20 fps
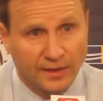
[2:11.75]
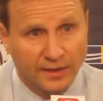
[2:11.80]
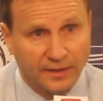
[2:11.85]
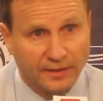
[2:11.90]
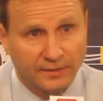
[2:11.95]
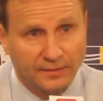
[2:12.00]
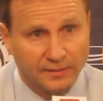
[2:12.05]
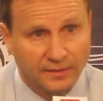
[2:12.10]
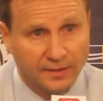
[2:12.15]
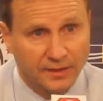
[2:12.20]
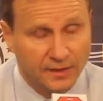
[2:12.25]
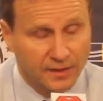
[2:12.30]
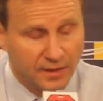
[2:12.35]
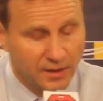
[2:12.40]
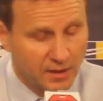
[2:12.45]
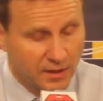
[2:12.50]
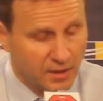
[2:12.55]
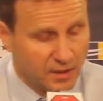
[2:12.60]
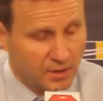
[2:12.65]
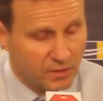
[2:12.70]
And
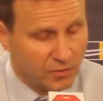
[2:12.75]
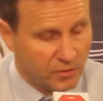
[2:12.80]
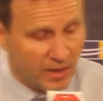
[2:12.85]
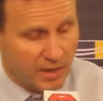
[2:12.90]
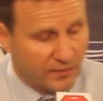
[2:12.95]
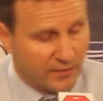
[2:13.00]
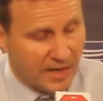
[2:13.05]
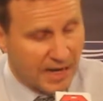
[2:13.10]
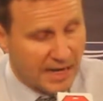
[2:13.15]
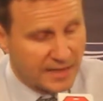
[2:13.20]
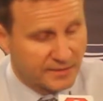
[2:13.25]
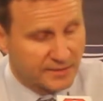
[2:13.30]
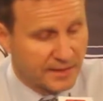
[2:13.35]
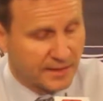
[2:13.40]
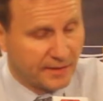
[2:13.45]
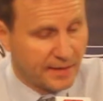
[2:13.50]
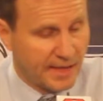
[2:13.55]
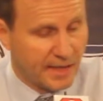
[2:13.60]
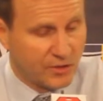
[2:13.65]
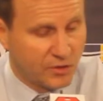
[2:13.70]
you have guys
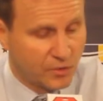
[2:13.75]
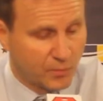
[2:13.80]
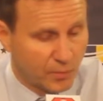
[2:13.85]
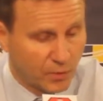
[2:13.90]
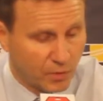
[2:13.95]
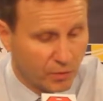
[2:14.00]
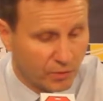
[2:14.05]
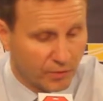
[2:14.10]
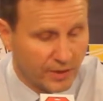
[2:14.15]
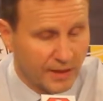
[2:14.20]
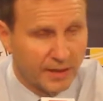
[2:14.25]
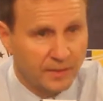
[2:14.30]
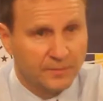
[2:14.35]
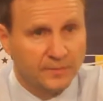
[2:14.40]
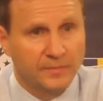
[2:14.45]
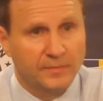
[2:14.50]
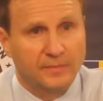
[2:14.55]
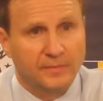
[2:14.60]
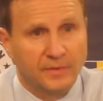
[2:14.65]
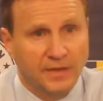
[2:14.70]
like that in your
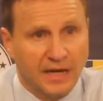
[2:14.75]
program,